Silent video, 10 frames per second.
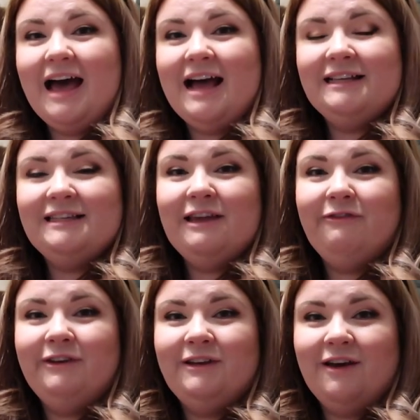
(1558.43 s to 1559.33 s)
And
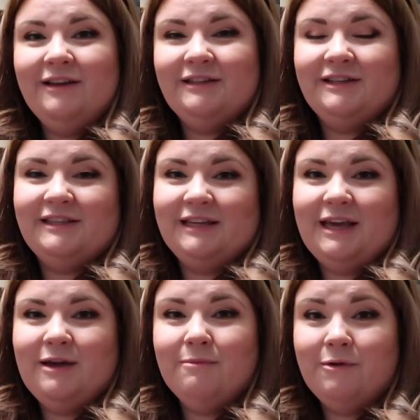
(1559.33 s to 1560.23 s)
if you'd like to
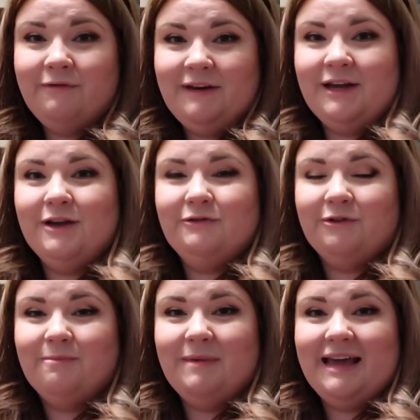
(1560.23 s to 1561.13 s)
see more videos
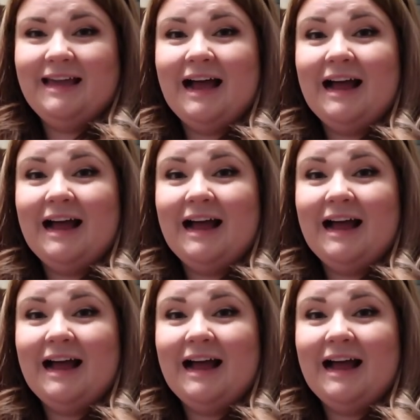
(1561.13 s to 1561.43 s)
from me